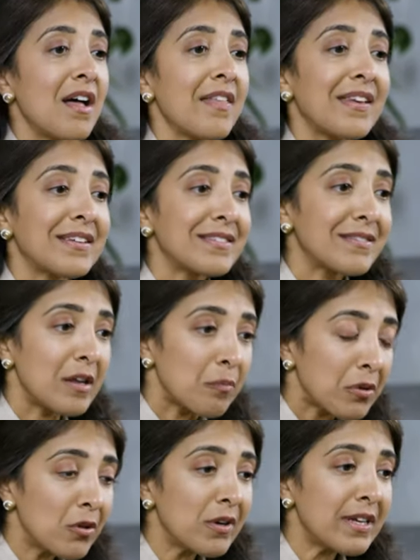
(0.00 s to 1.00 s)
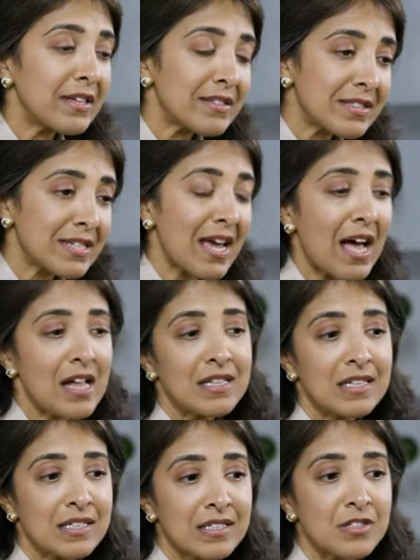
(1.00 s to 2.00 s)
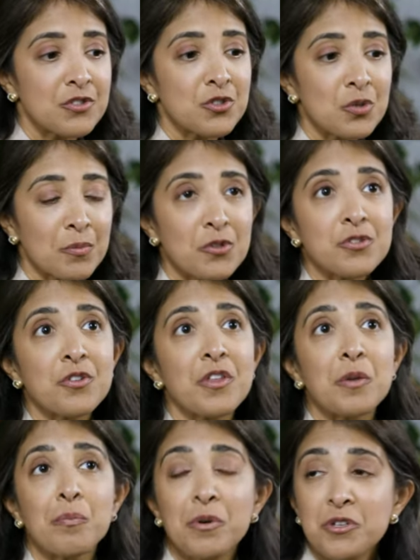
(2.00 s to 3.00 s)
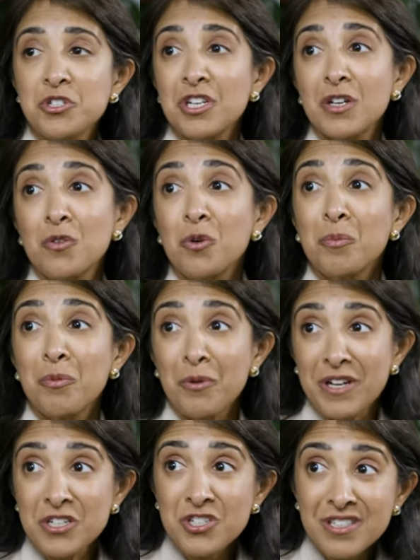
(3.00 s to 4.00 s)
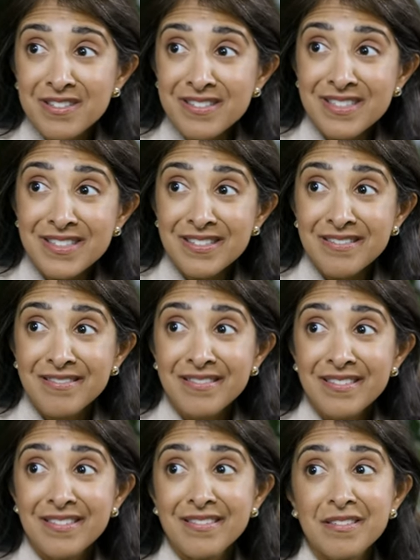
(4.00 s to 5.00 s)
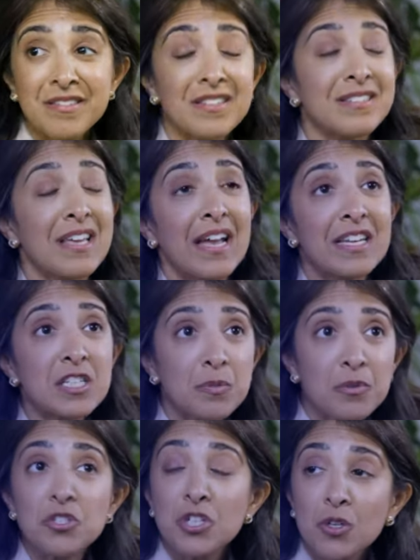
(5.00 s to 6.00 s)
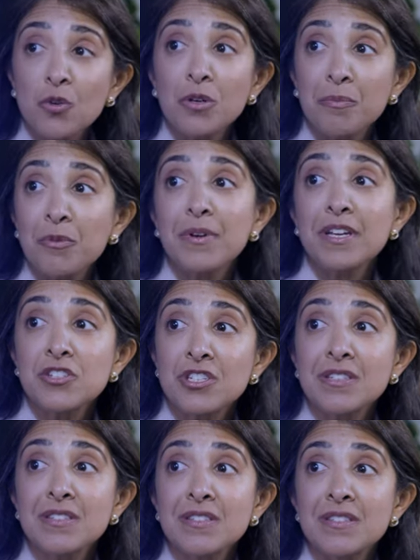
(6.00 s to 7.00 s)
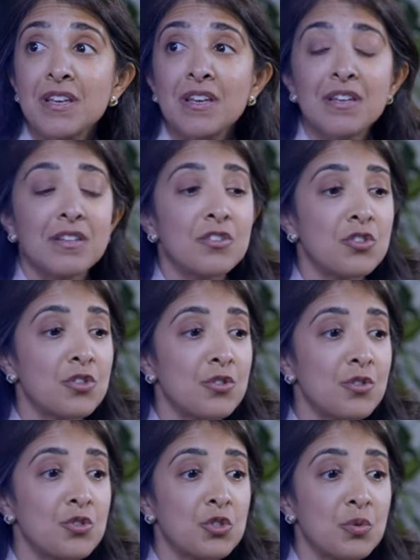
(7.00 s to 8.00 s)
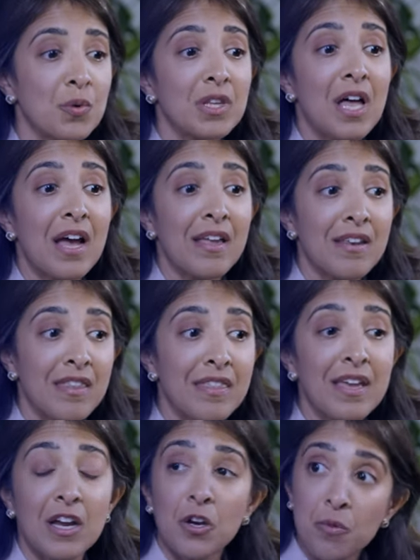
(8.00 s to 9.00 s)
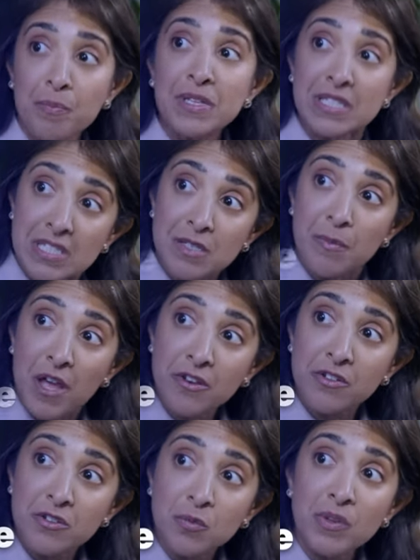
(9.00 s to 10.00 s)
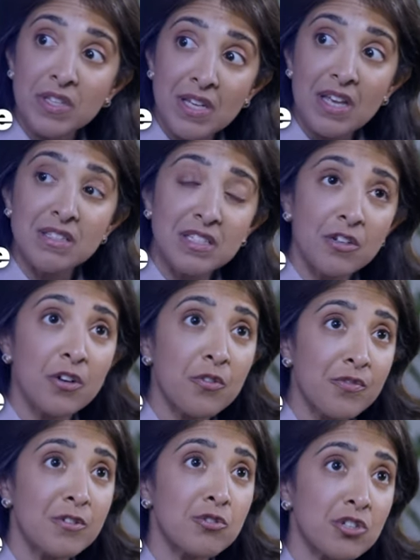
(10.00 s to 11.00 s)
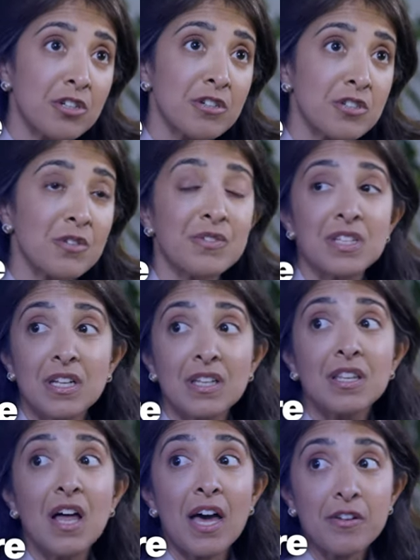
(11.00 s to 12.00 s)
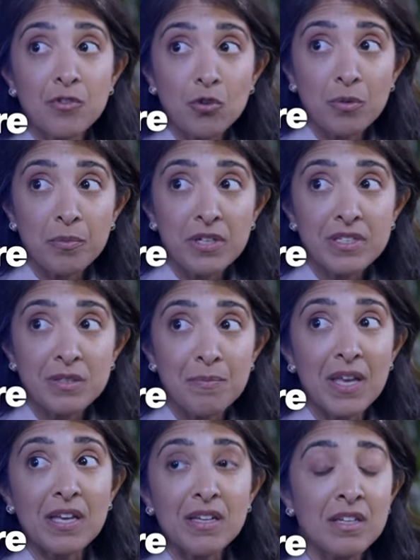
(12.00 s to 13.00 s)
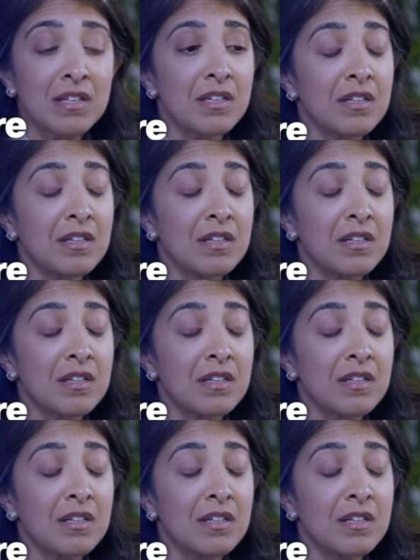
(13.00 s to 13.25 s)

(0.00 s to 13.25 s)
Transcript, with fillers: I think employees, talent, consumers are then pushing corporations. Society is pushing corporations to align their business models with a net zero future. So you've seen a lot of corporates make